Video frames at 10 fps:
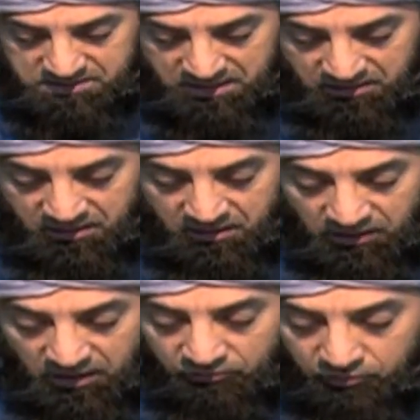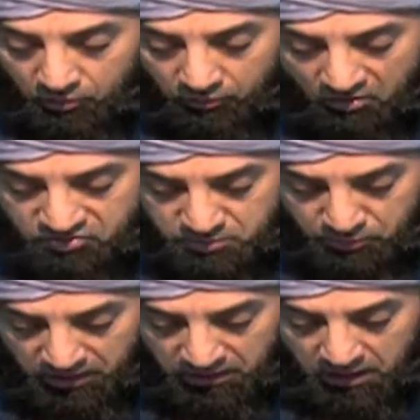said, give your
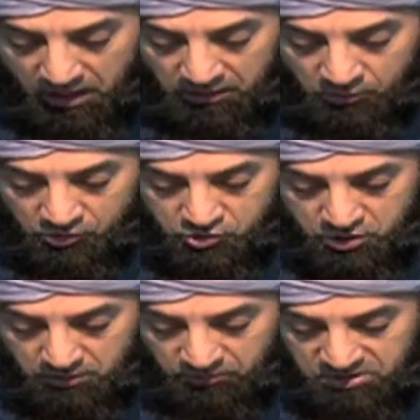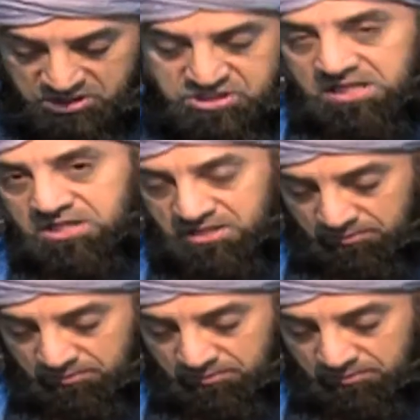offspring a good treatment and teach